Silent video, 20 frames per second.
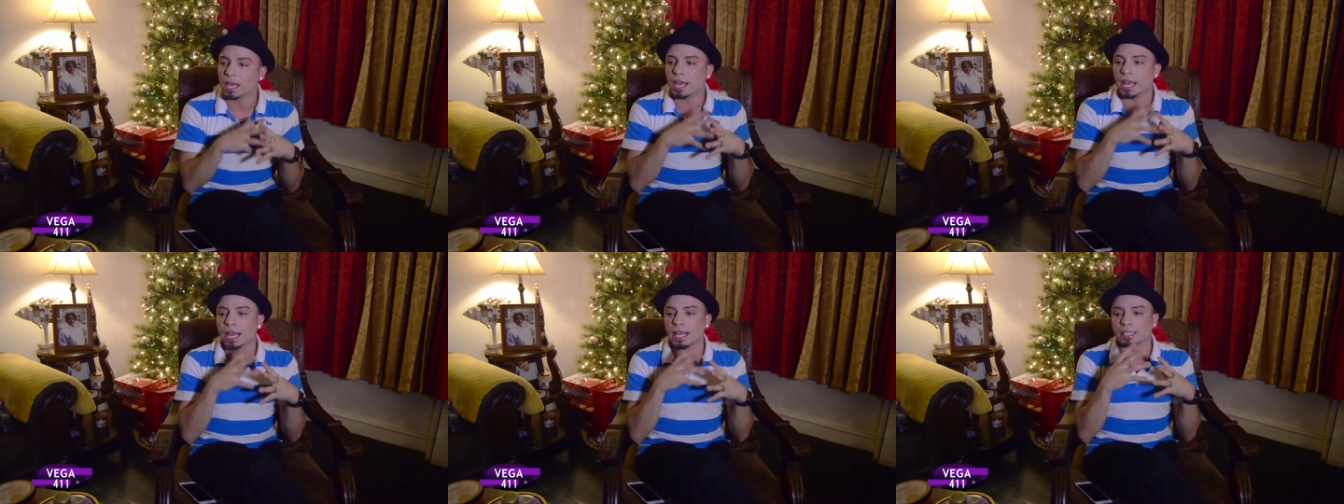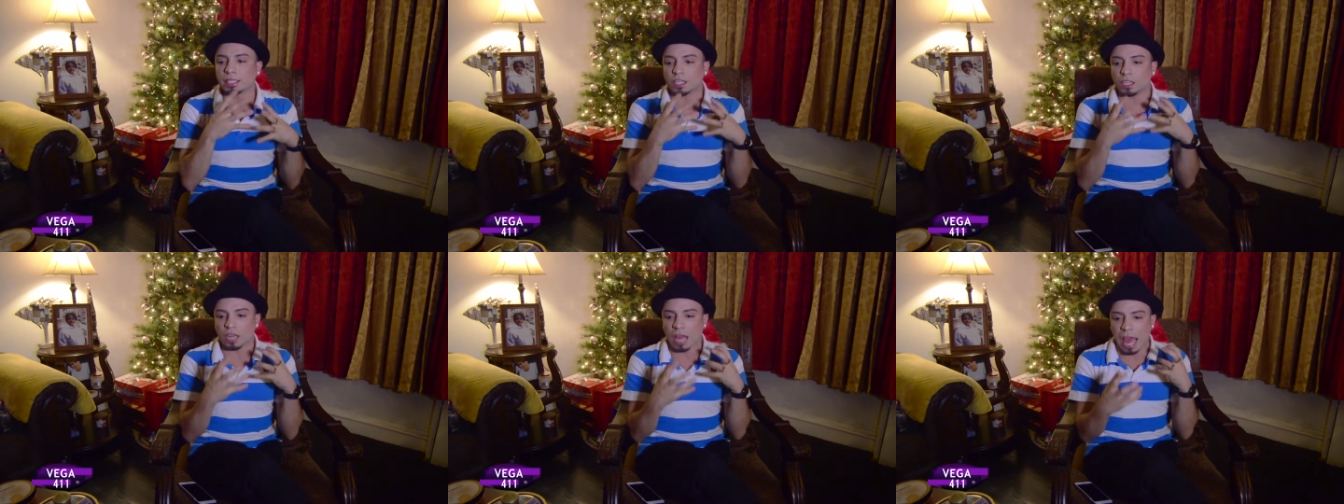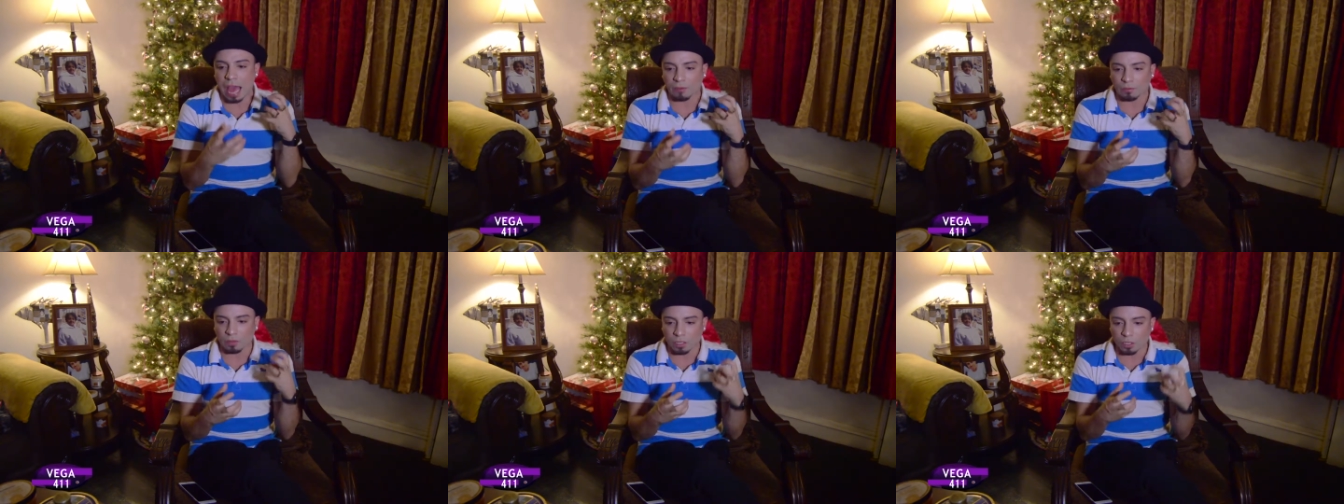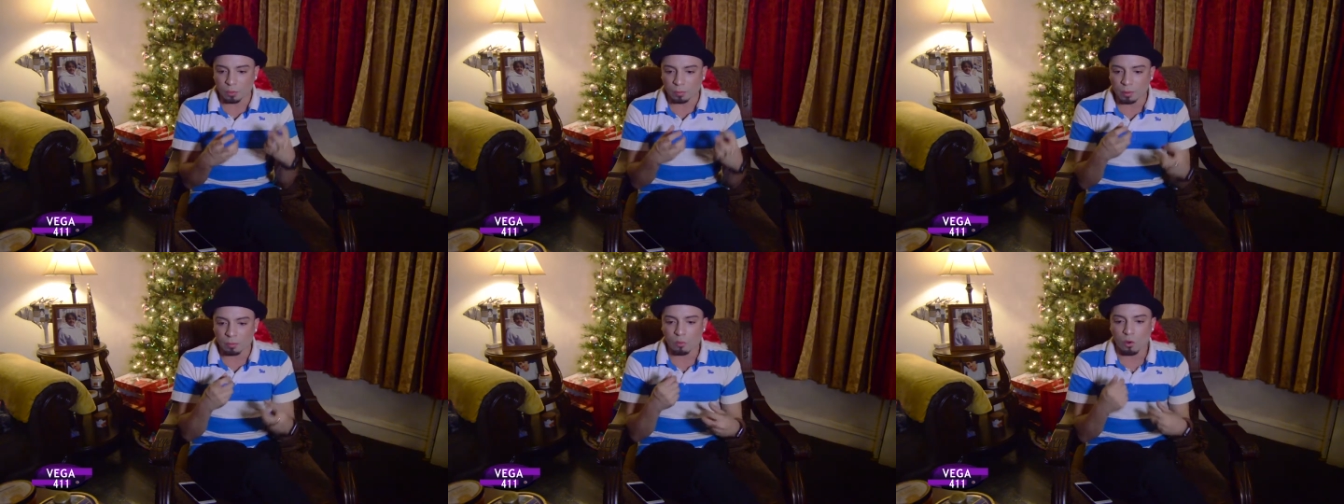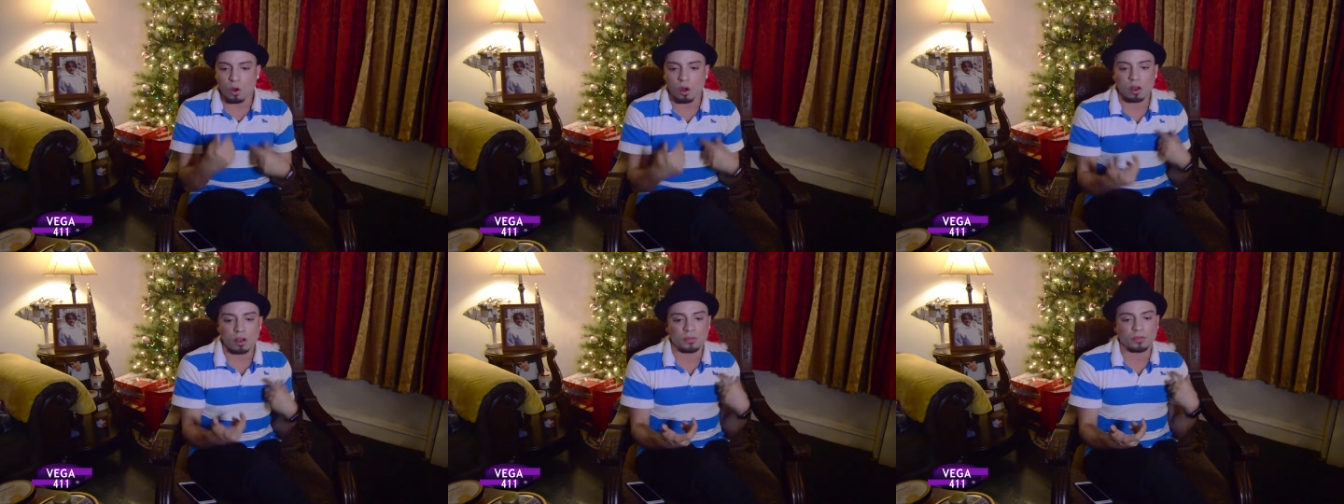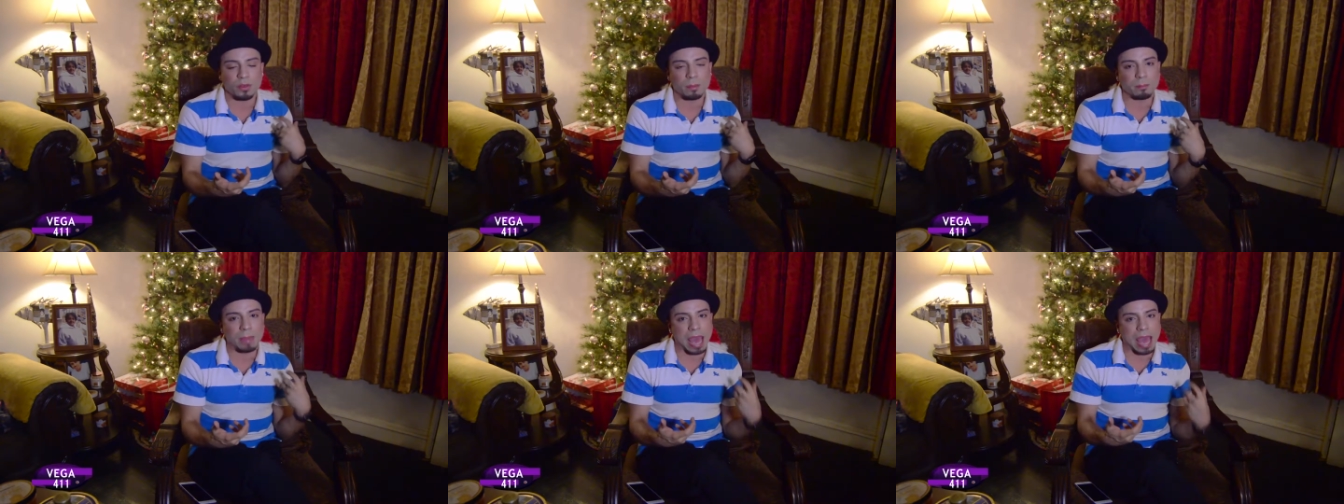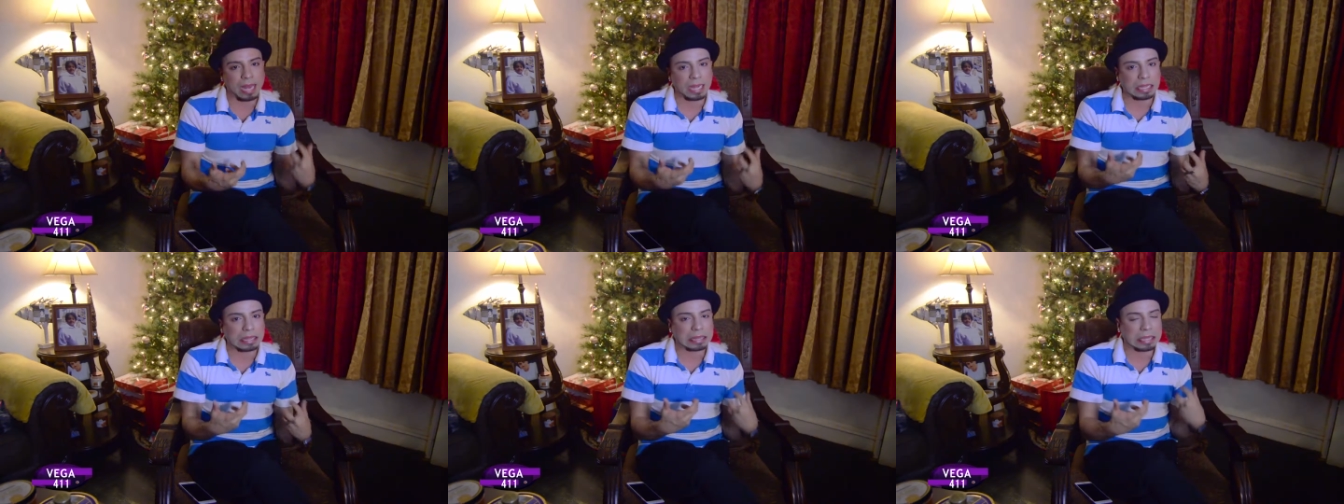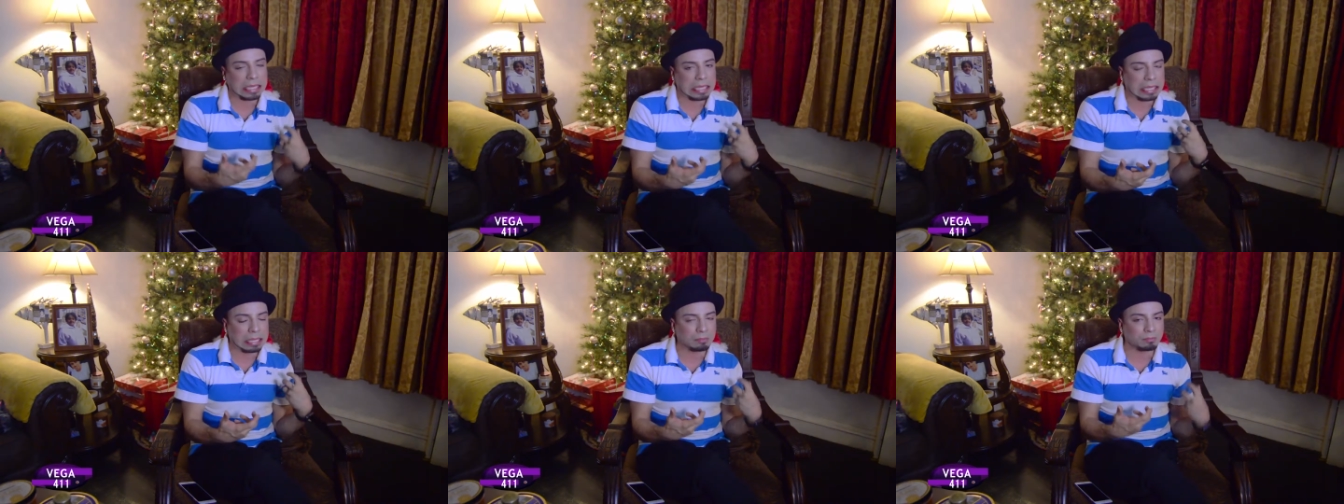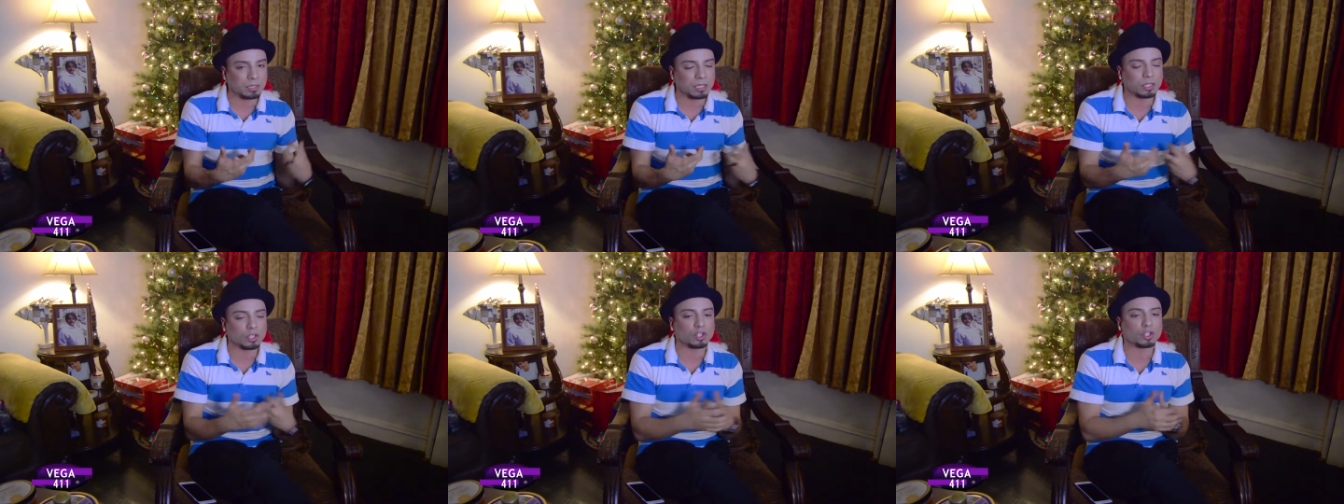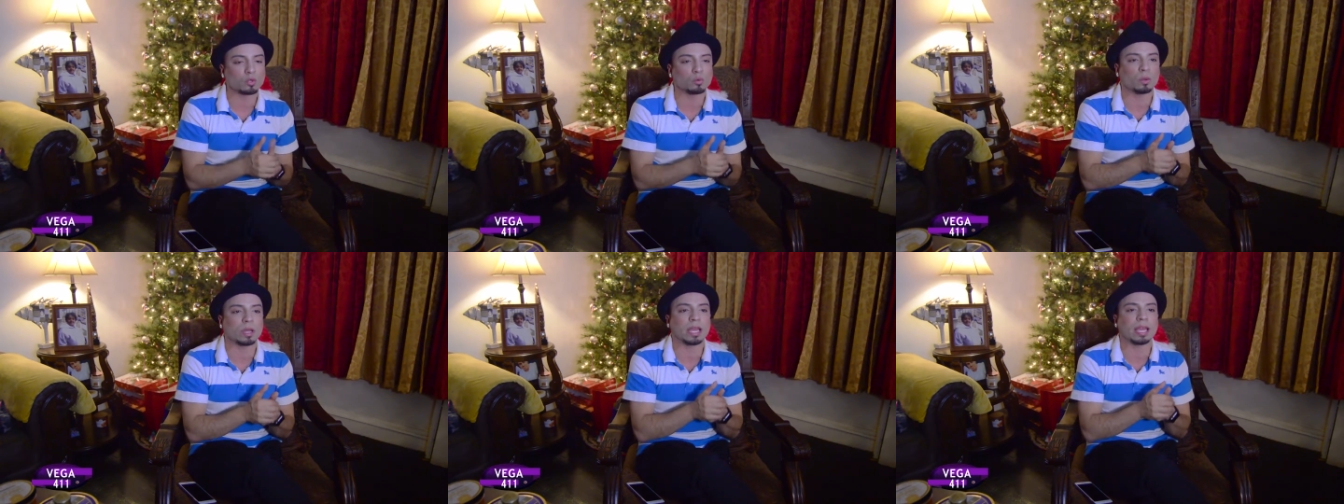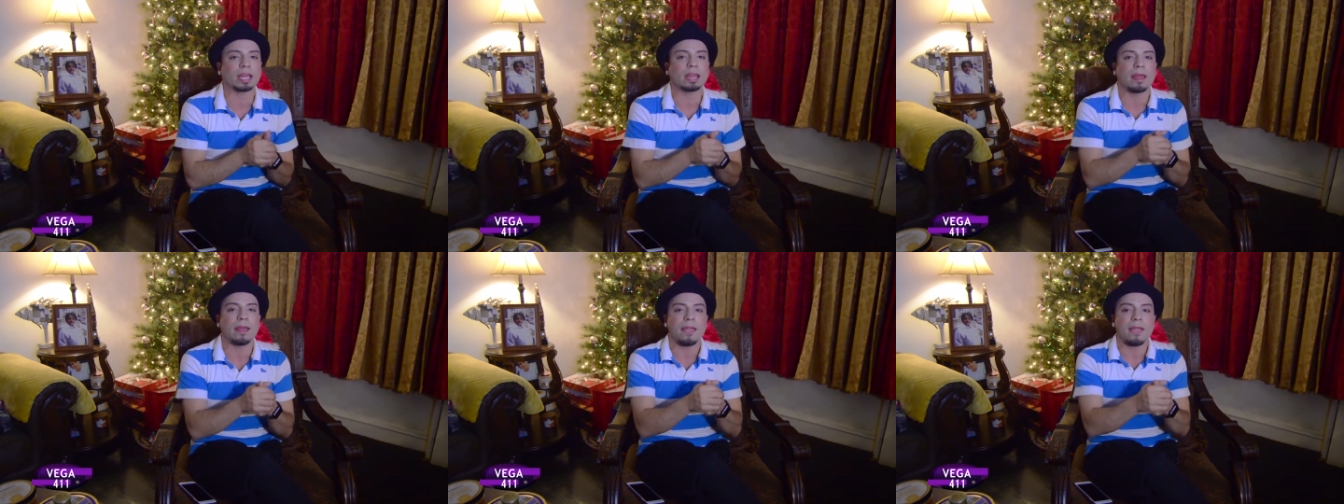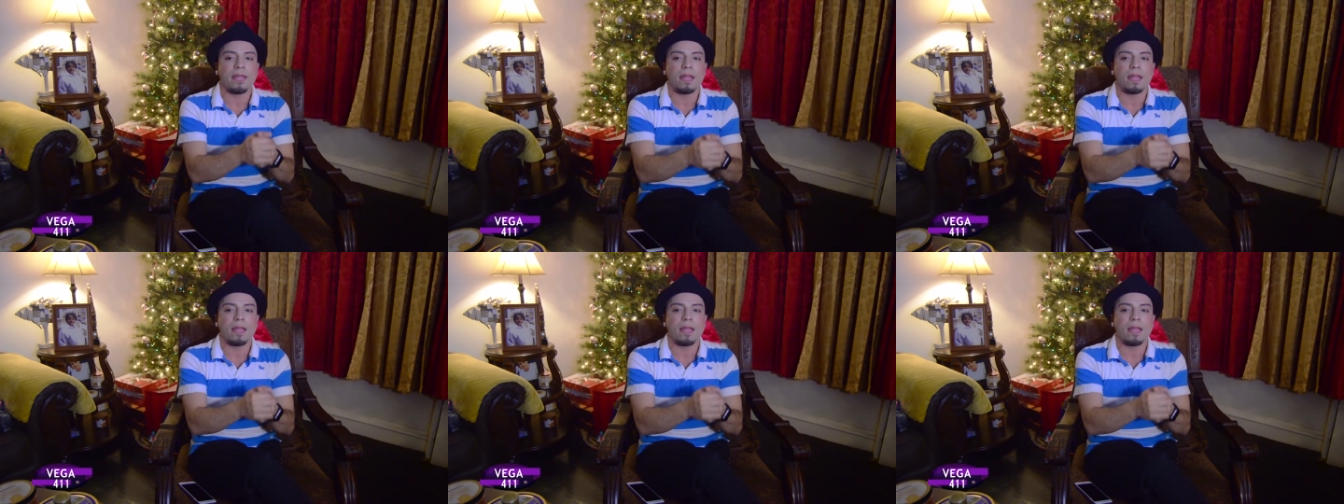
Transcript: It's going to have a little bit more thematic themes into it.